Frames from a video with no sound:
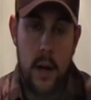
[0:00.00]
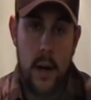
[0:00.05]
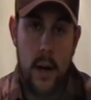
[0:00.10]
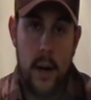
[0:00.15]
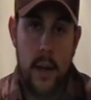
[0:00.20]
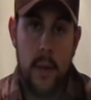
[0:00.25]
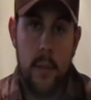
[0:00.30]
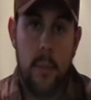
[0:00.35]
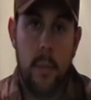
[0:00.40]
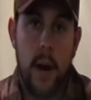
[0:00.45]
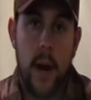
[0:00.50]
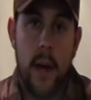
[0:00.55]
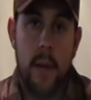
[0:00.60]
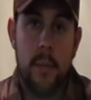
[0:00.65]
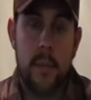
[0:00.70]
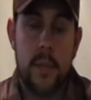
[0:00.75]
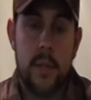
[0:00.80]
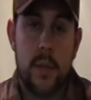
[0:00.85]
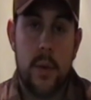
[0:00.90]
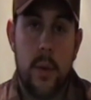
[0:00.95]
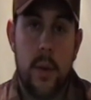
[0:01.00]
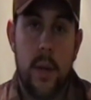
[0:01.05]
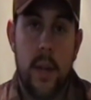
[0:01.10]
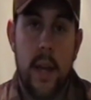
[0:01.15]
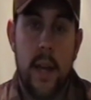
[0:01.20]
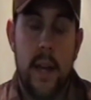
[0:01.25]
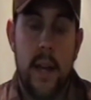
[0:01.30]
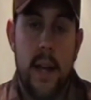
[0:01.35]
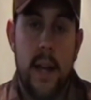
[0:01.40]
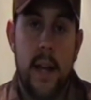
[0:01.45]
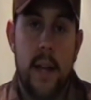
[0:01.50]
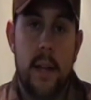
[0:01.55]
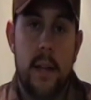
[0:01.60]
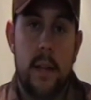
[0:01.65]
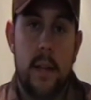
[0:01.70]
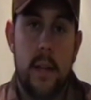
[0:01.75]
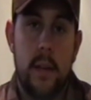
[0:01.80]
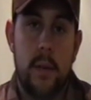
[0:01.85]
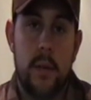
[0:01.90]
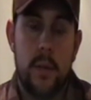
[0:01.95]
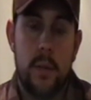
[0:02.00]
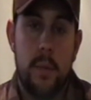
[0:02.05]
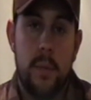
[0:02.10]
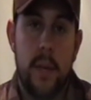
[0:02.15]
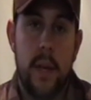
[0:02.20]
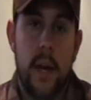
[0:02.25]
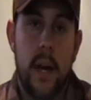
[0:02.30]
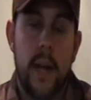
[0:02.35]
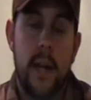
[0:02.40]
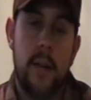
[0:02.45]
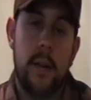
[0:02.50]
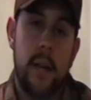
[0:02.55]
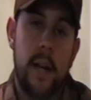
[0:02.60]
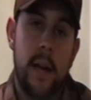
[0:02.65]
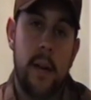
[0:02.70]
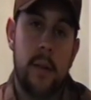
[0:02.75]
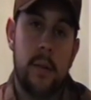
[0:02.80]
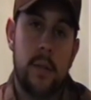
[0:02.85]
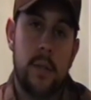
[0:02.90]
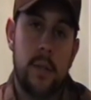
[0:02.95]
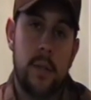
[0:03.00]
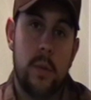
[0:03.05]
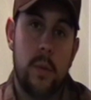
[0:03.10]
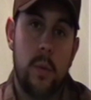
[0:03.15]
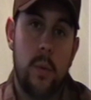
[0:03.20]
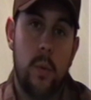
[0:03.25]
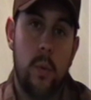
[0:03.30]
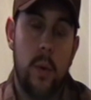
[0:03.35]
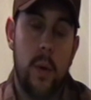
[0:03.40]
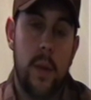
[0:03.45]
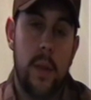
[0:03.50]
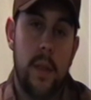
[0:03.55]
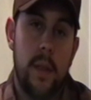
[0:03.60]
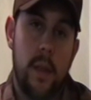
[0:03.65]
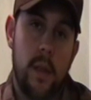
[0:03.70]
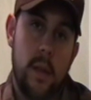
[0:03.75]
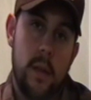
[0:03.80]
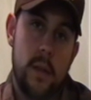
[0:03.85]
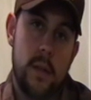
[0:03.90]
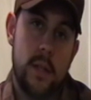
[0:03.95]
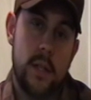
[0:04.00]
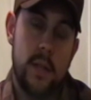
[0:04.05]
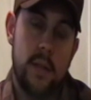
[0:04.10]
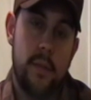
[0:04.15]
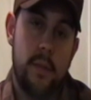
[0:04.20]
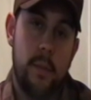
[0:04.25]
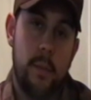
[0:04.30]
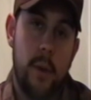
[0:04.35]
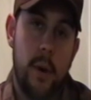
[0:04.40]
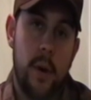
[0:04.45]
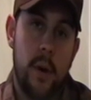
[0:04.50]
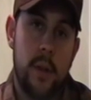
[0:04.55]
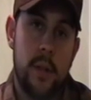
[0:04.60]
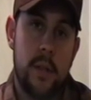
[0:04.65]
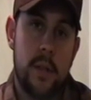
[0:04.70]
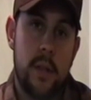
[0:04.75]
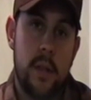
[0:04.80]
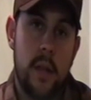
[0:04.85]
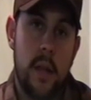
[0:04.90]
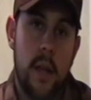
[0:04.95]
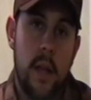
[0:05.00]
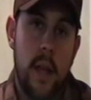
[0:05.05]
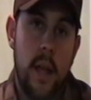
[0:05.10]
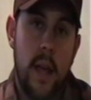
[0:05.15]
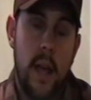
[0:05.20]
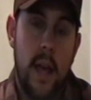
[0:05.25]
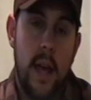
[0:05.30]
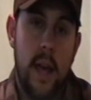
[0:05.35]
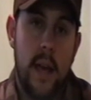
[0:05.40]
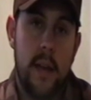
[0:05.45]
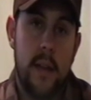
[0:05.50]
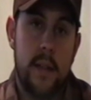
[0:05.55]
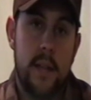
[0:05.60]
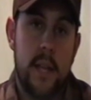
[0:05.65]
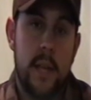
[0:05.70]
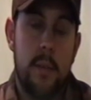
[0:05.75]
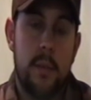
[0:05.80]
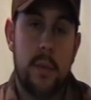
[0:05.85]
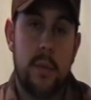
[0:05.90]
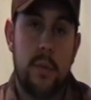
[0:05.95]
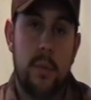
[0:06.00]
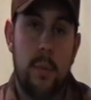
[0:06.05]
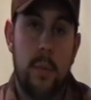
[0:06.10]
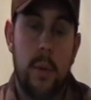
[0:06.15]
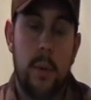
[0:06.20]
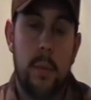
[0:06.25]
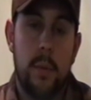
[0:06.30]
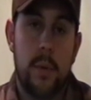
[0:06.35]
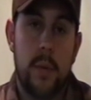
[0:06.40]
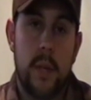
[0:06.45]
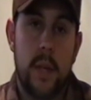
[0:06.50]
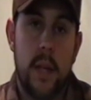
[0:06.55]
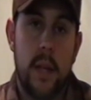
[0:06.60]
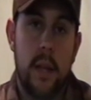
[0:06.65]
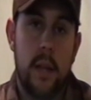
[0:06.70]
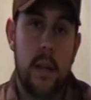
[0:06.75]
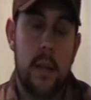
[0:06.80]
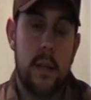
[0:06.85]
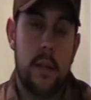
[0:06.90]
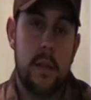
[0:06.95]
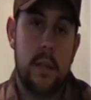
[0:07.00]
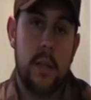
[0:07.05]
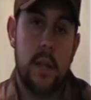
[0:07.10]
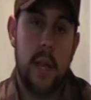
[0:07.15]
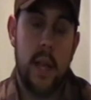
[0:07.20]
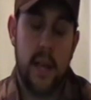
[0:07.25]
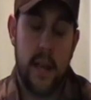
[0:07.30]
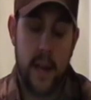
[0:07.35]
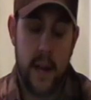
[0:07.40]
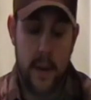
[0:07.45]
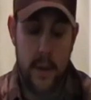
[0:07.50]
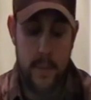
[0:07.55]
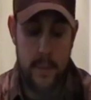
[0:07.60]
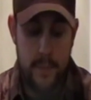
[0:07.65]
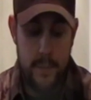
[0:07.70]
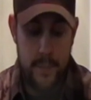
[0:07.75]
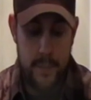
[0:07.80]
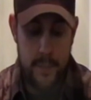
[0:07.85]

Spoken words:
On the bottom story that night, there was a piano lounge with several bars and tables for people to hang out.